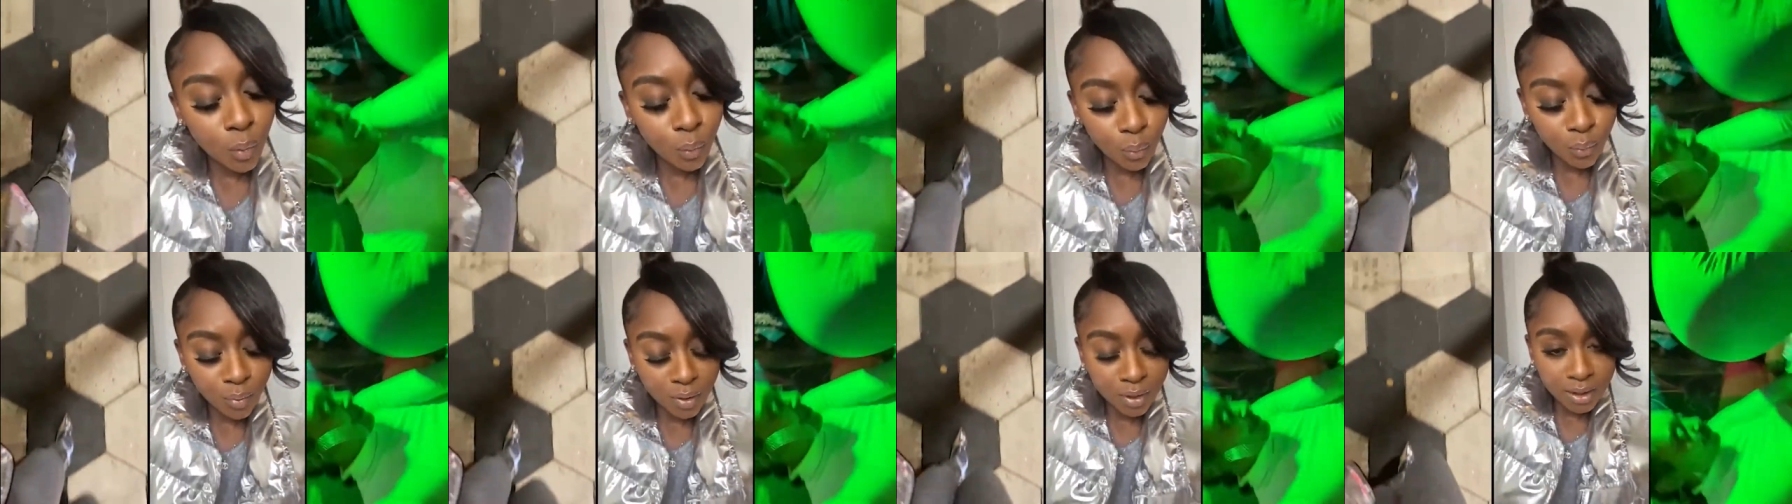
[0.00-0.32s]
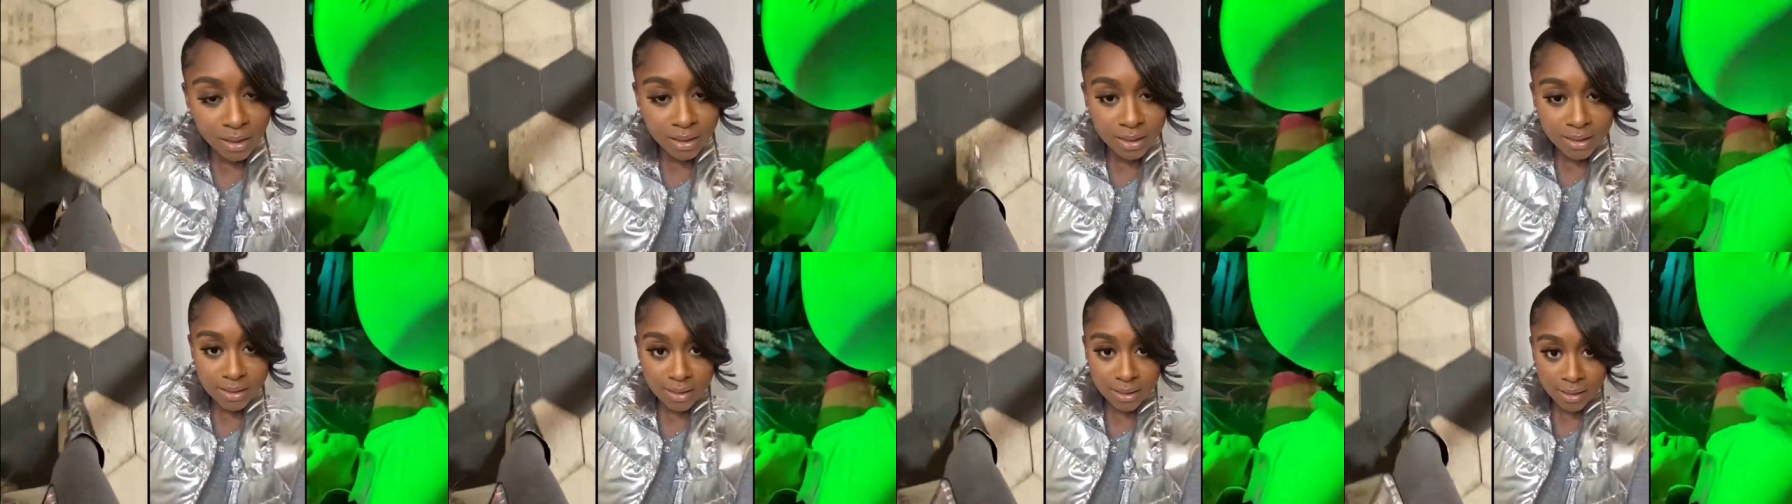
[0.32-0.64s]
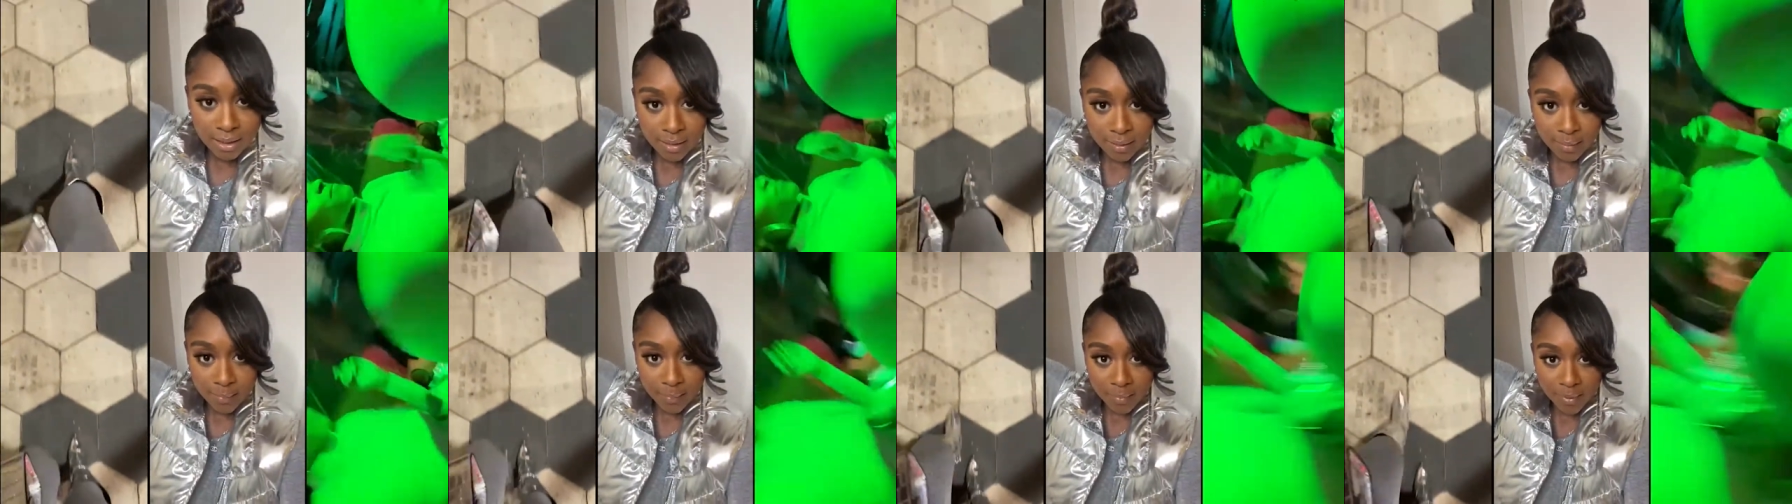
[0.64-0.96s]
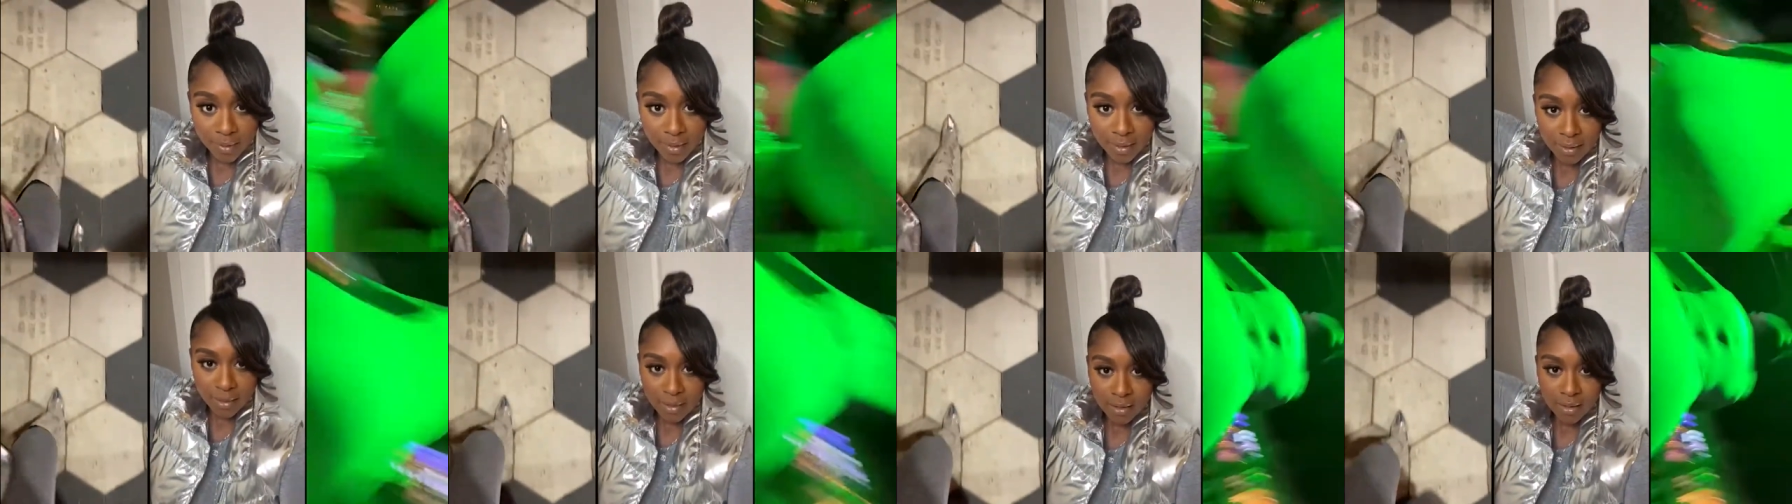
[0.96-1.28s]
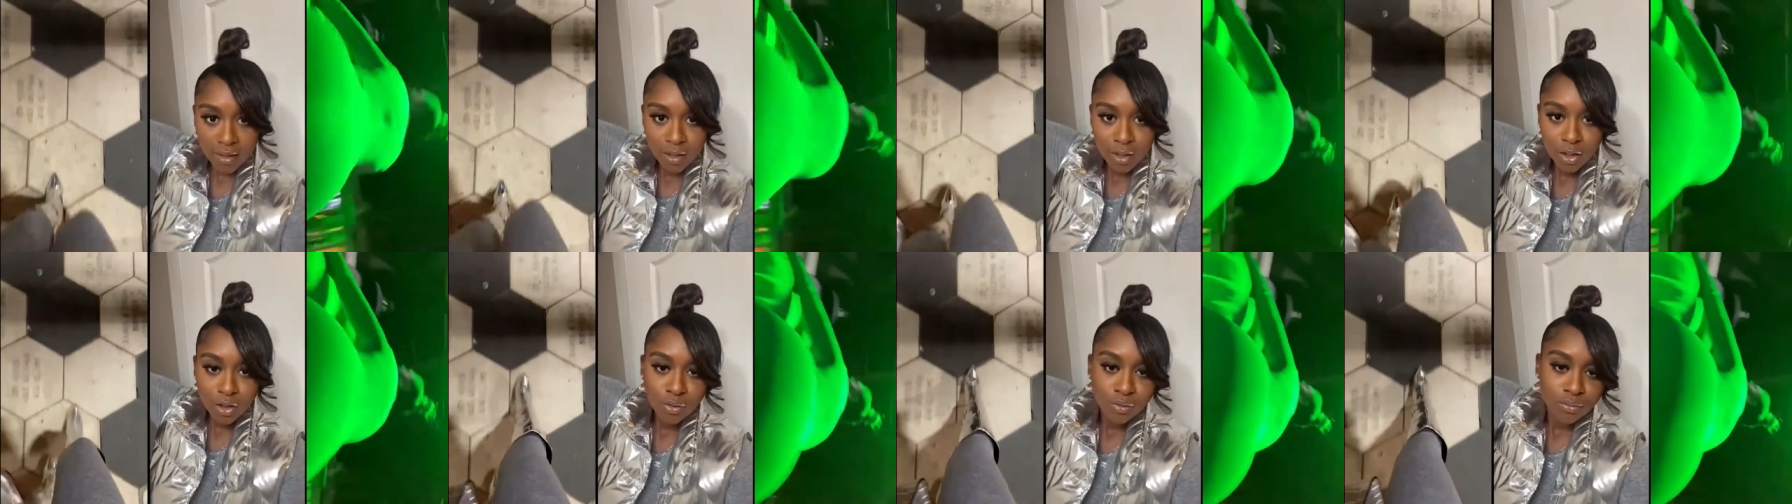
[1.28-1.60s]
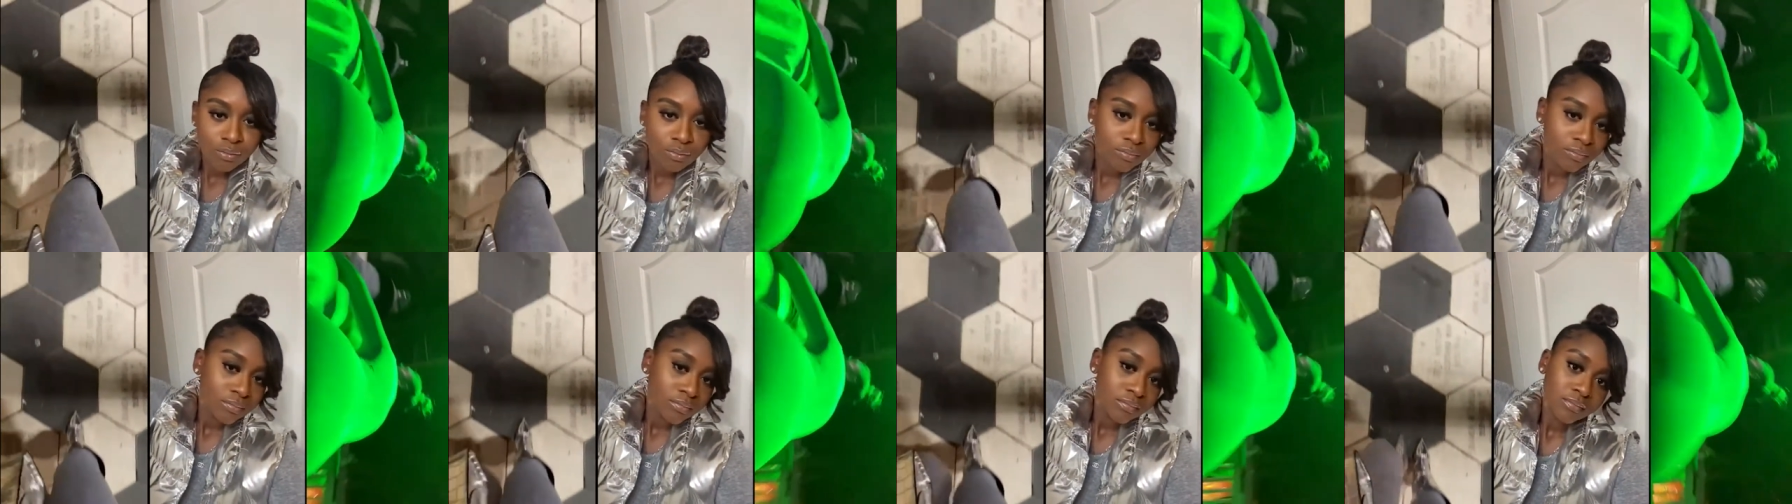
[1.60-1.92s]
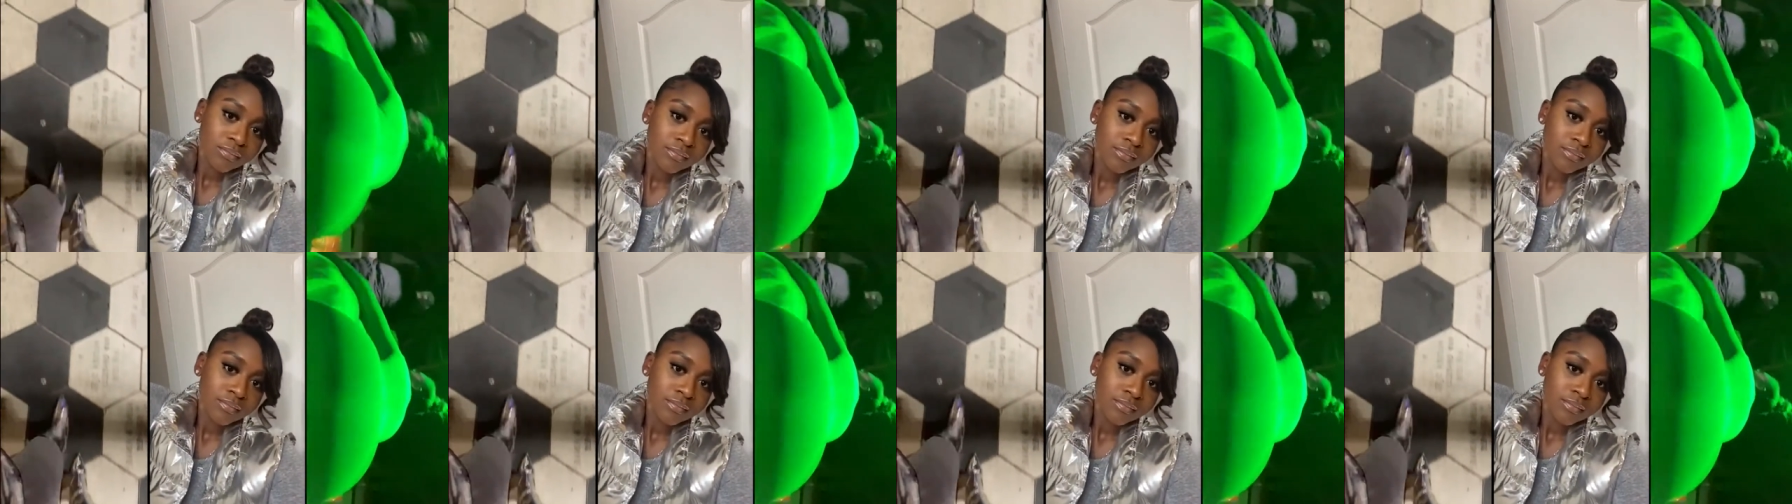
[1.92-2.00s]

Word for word: I do more work, what you